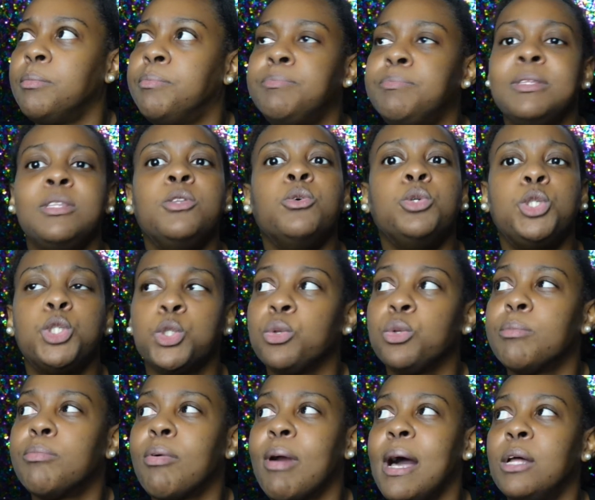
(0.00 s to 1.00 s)
neutral, the
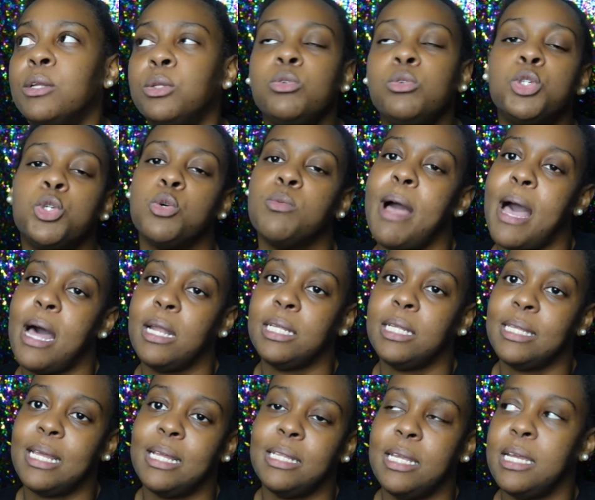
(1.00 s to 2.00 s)
brown neutral
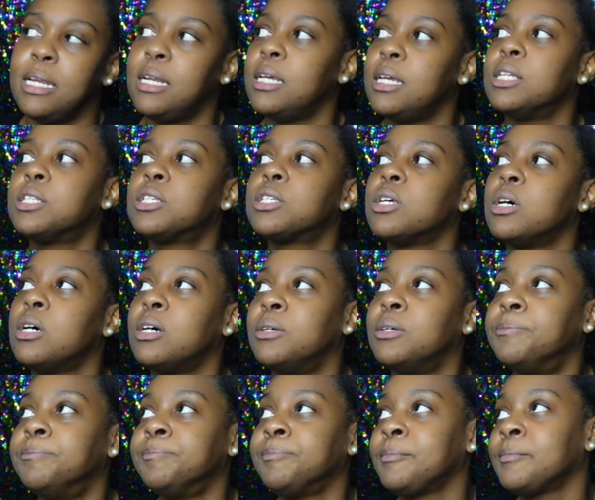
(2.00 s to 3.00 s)
palette that they did. So
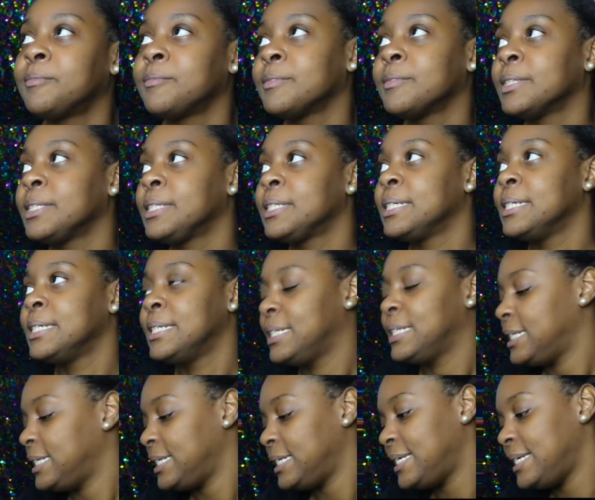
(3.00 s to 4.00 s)

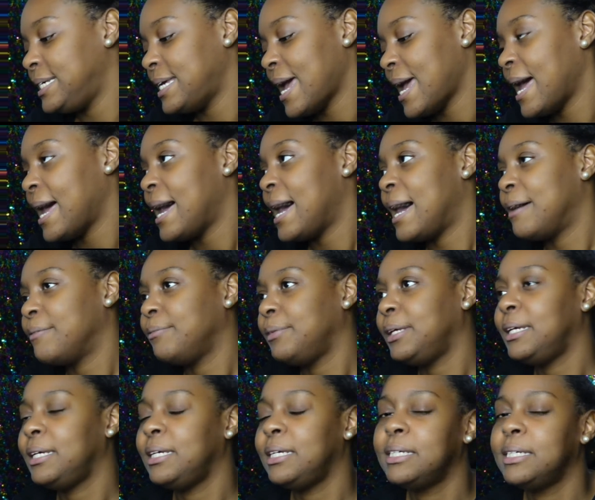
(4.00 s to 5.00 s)
yeah,
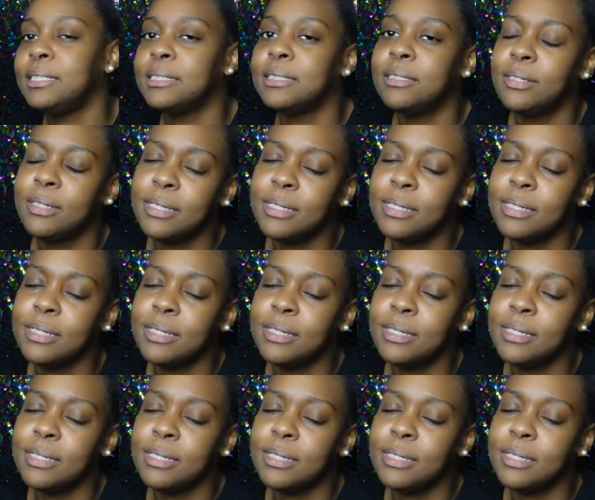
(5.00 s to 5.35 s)
yeah,